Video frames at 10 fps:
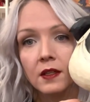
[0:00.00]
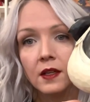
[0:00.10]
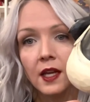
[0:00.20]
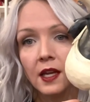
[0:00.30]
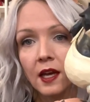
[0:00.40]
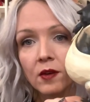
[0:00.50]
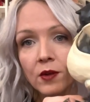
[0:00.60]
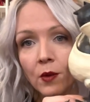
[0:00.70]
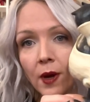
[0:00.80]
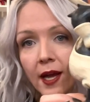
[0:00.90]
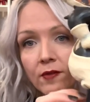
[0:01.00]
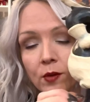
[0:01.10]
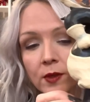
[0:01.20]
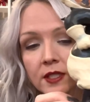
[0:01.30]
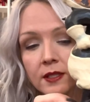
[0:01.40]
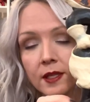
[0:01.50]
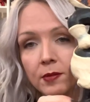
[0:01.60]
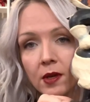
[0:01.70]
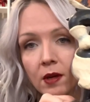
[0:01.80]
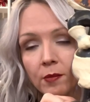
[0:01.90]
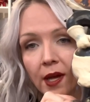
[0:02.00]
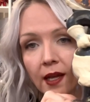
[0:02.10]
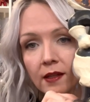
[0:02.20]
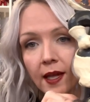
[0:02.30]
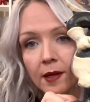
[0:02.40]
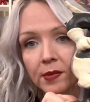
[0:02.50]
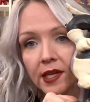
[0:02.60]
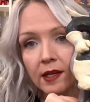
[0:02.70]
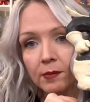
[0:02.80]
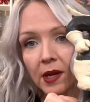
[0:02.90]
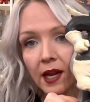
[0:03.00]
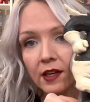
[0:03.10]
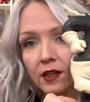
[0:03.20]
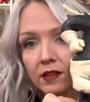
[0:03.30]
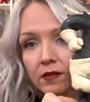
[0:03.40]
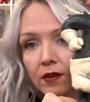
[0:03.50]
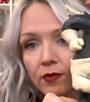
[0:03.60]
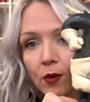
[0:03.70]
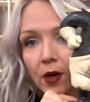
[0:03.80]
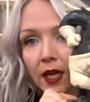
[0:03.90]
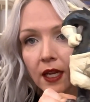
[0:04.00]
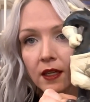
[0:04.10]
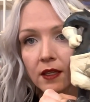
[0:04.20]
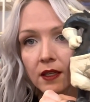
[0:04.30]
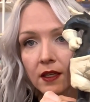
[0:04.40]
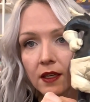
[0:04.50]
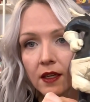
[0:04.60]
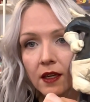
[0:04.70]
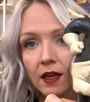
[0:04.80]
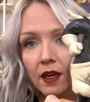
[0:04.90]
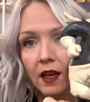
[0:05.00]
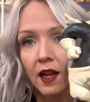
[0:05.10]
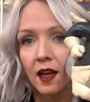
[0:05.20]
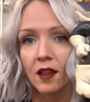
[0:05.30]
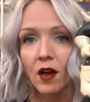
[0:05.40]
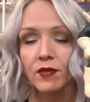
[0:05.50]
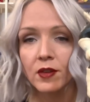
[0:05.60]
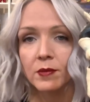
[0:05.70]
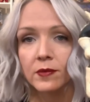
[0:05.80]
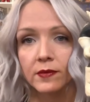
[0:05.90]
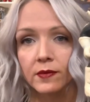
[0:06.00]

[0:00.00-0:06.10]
And I don't know why everyone's sleeping on Pegleg Pete, but I could afford it. And I love him.